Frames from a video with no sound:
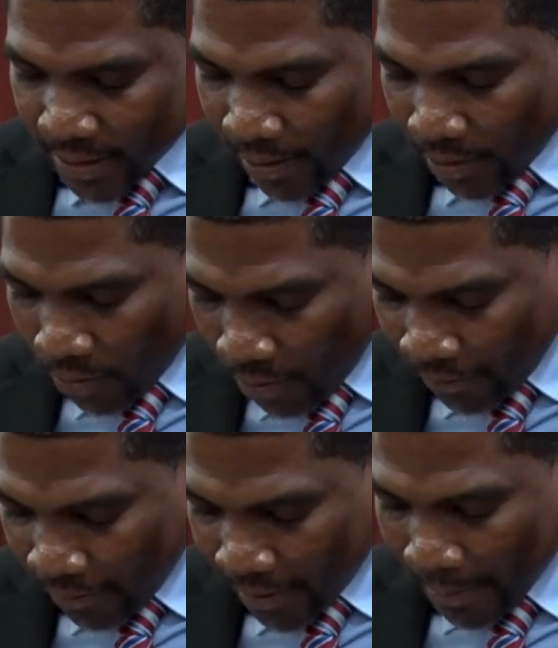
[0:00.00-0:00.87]

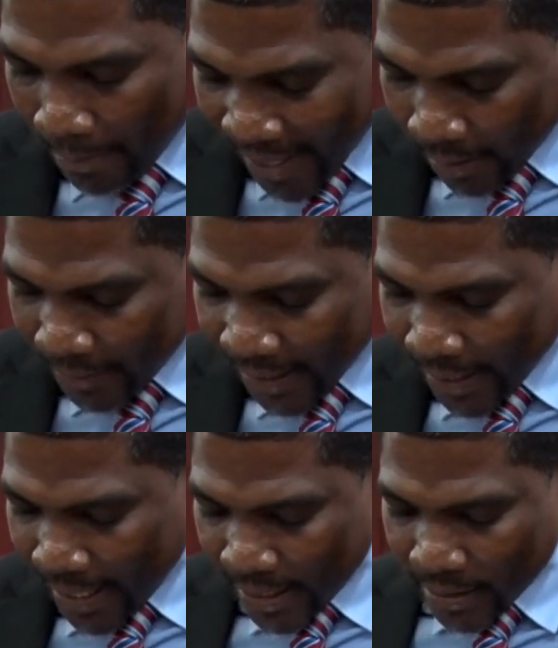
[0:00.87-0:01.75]
Sankofa Maccabee
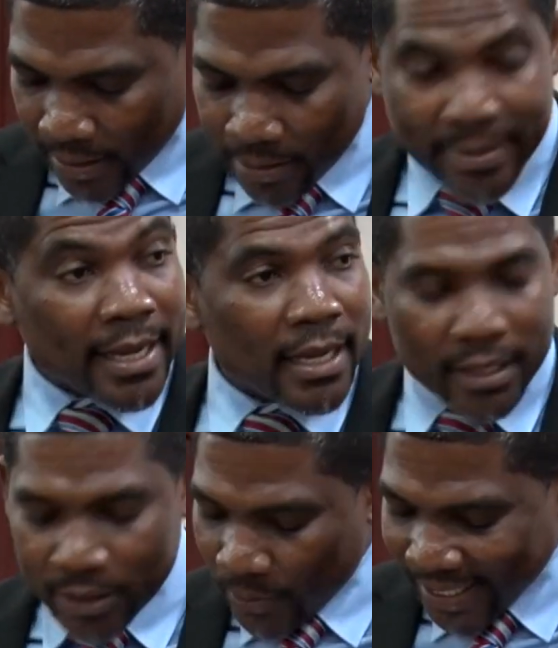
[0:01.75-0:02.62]
case in May
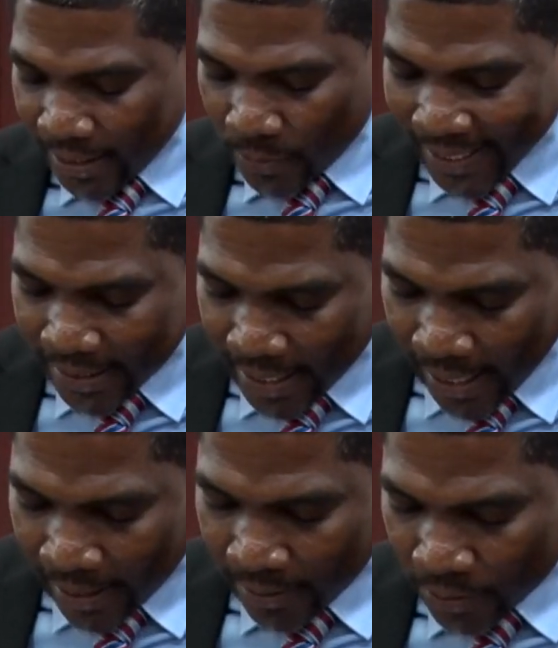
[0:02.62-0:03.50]

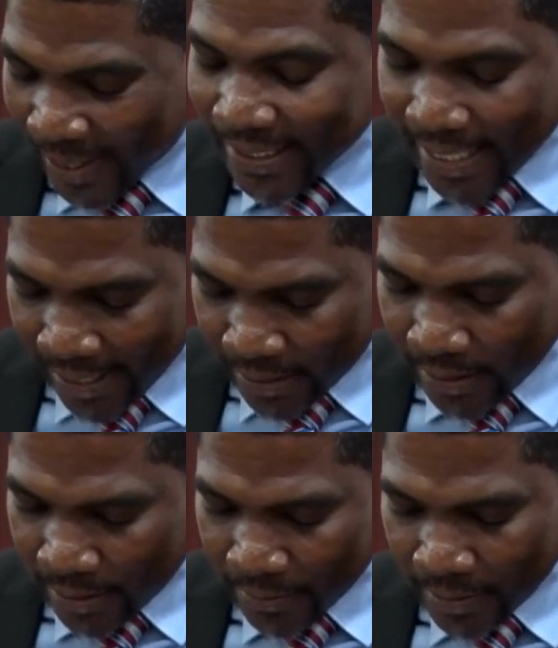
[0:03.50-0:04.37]

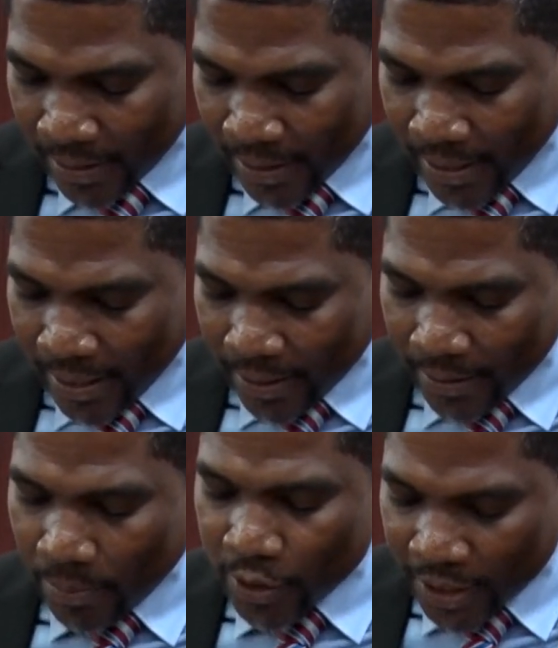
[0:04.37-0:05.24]
2019,
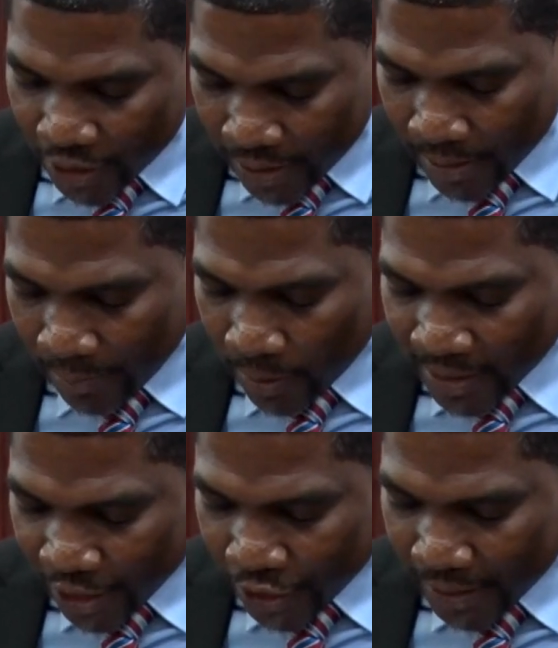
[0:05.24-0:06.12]
the
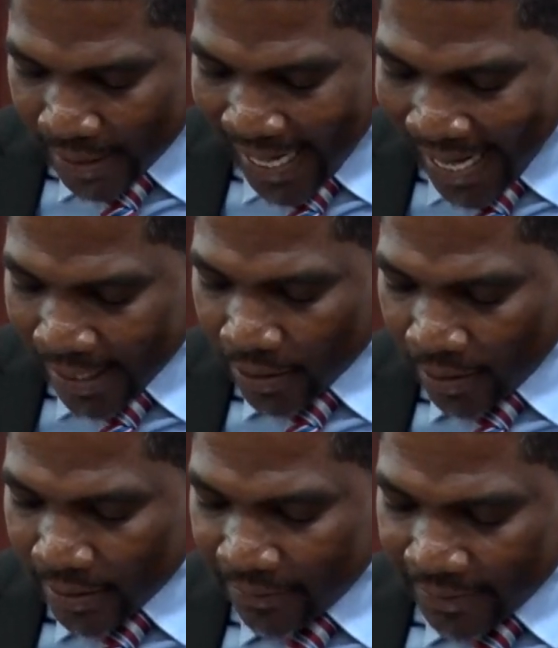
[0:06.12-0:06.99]
possession and
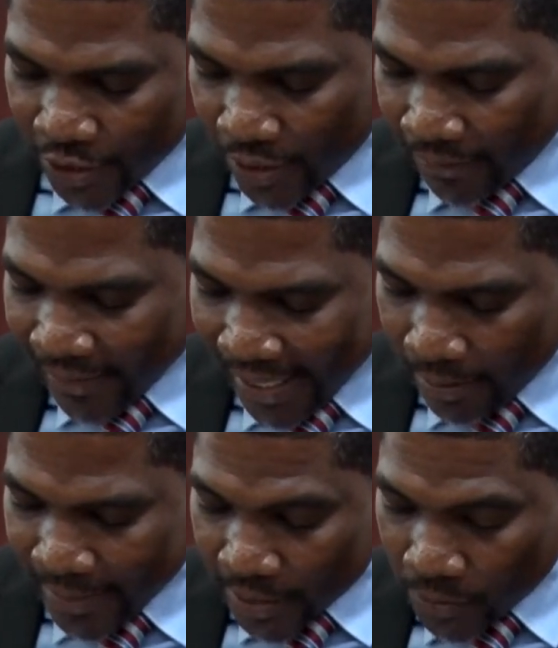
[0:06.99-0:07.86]
cultivation of
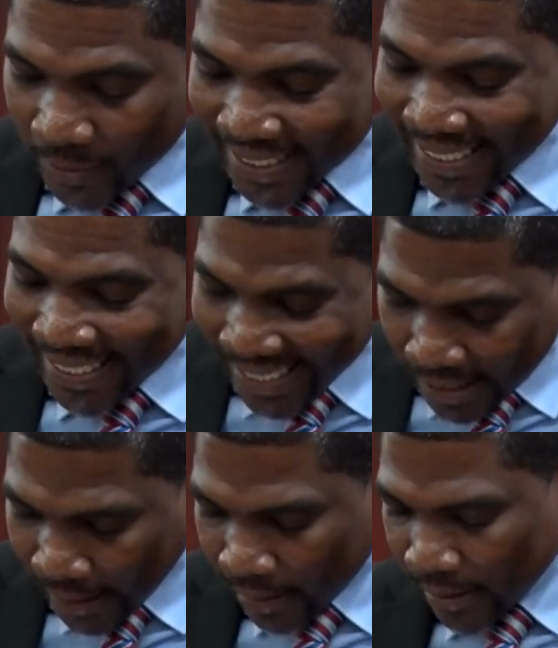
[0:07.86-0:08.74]
cannabis was
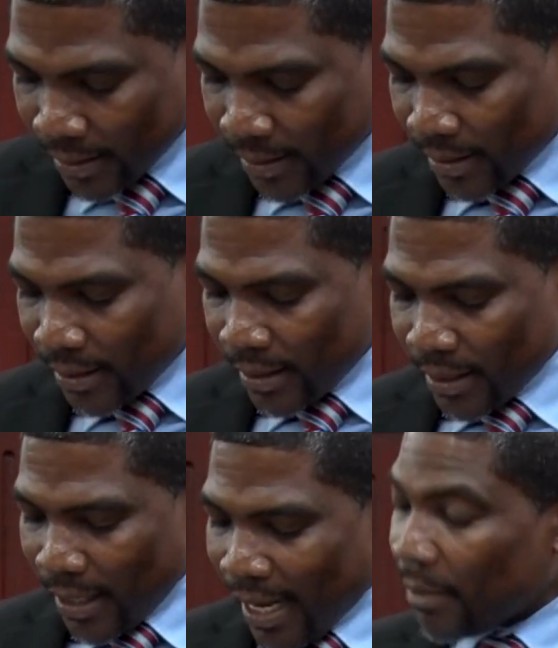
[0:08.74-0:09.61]
illegal
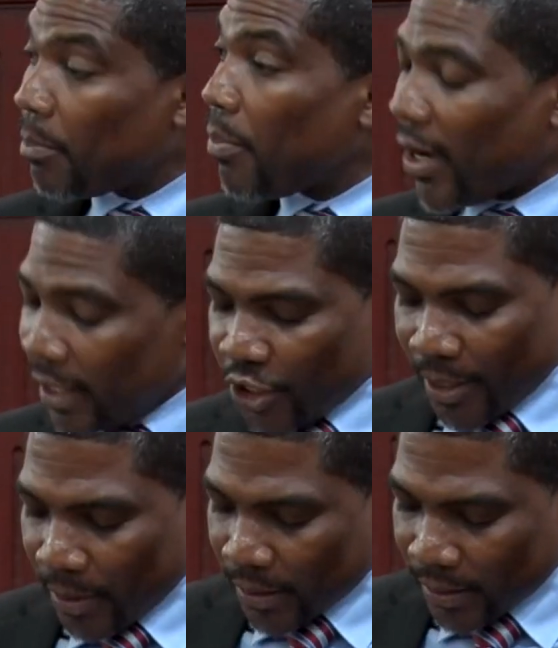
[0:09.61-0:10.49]
and
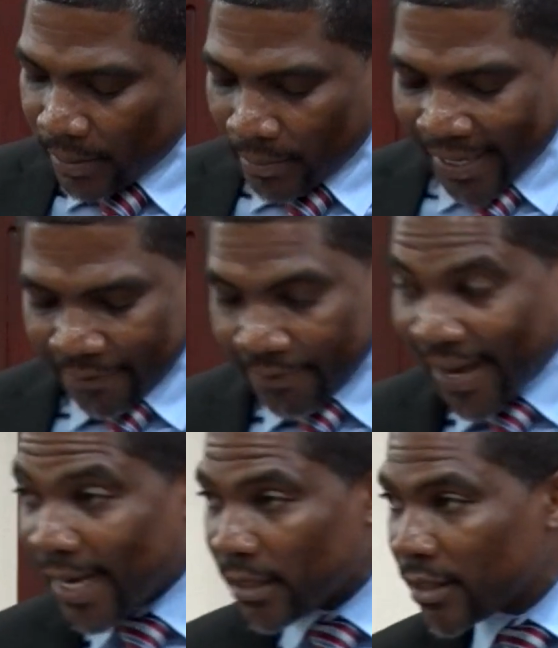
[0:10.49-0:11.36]
punishable by
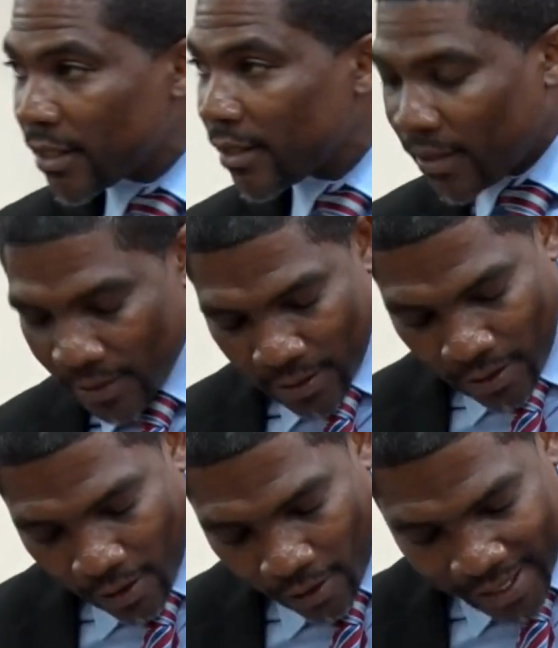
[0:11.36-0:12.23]
fines
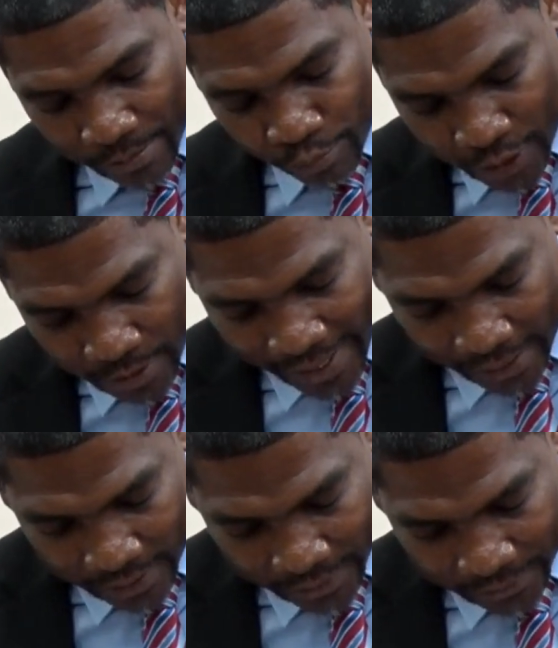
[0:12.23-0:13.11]
or
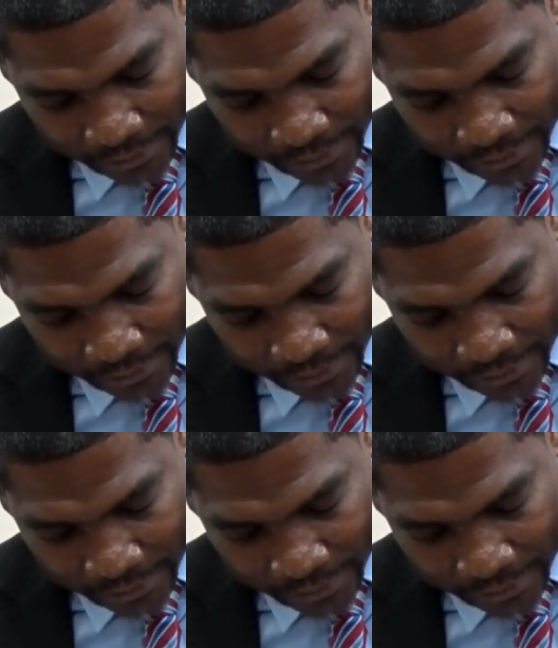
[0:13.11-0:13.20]
imprisonment.